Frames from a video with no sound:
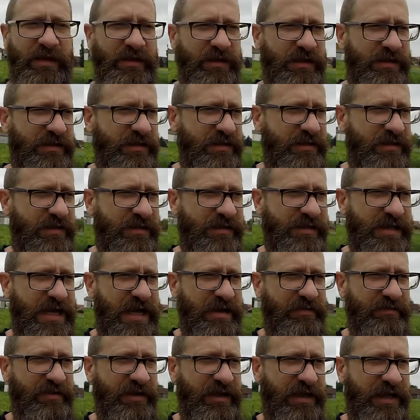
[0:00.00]
listen to
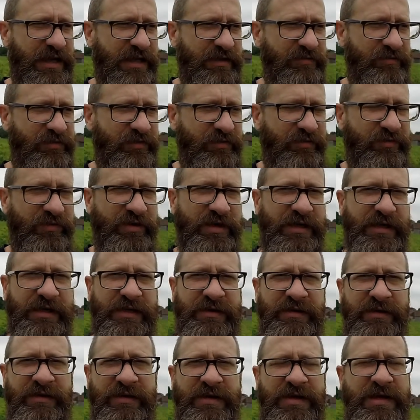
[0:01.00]
SoundCloud for free
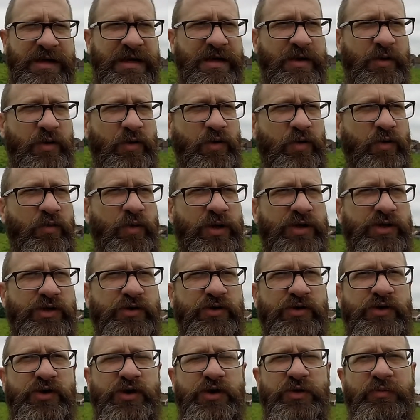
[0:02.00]
or watch
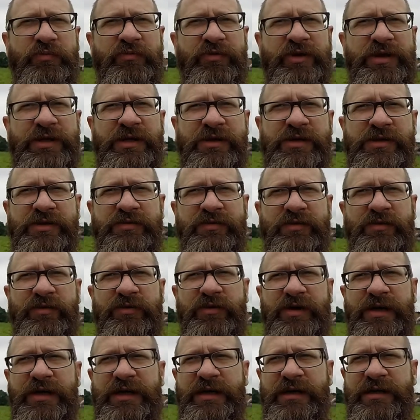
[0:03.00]
YouTube videos for
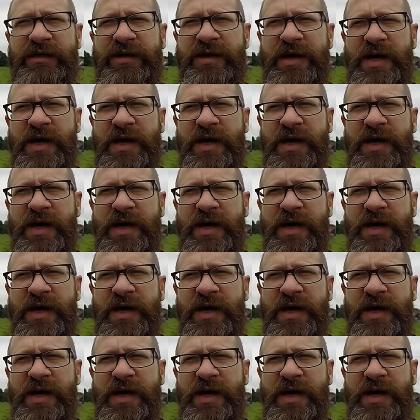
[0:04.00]
free,